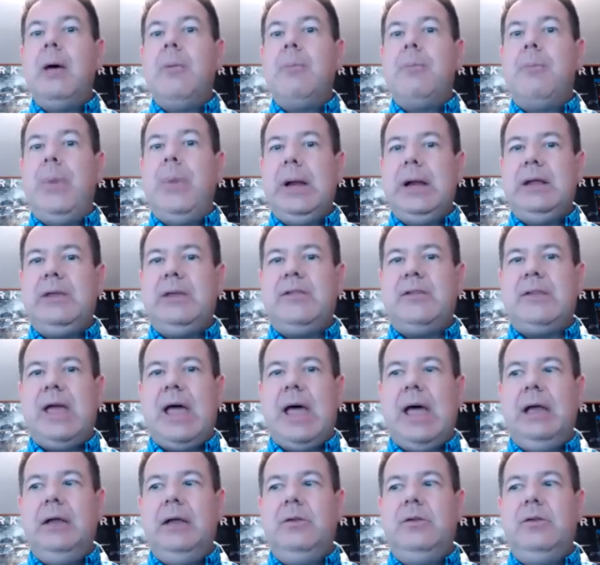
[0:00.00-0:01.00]
but it's
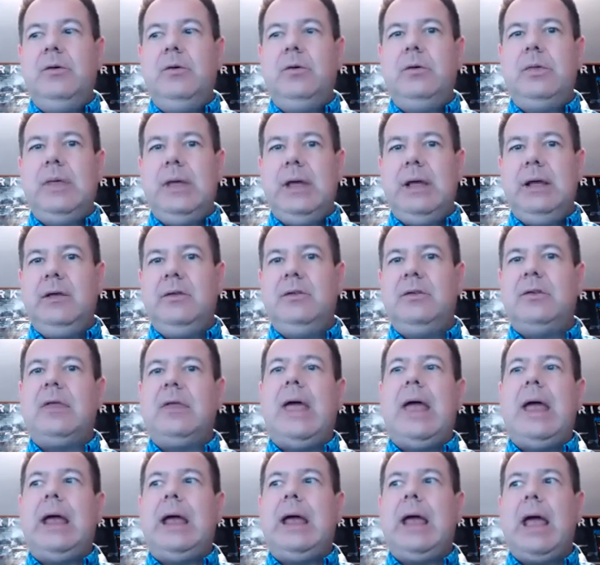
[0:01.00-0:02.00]
tied to things
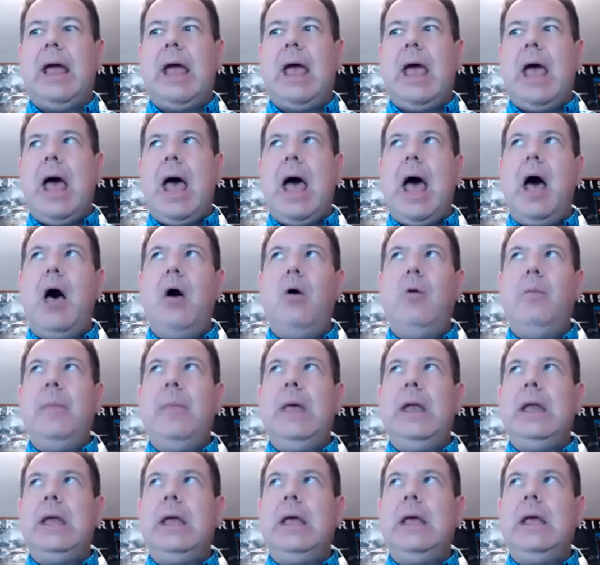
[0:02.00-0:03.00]
like how
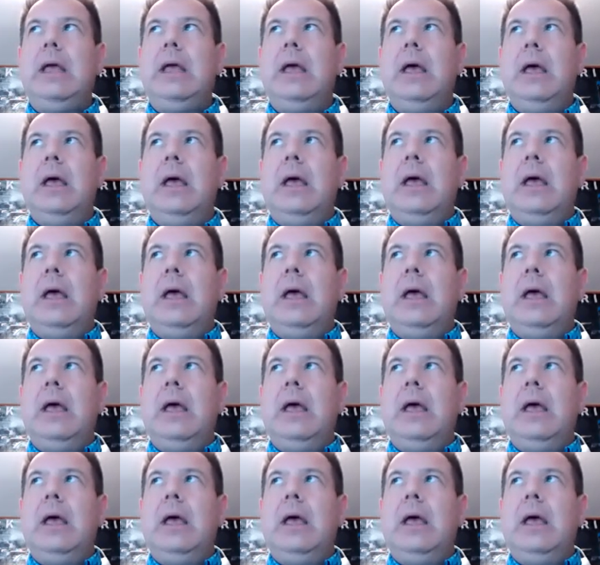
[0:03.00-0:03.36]
many,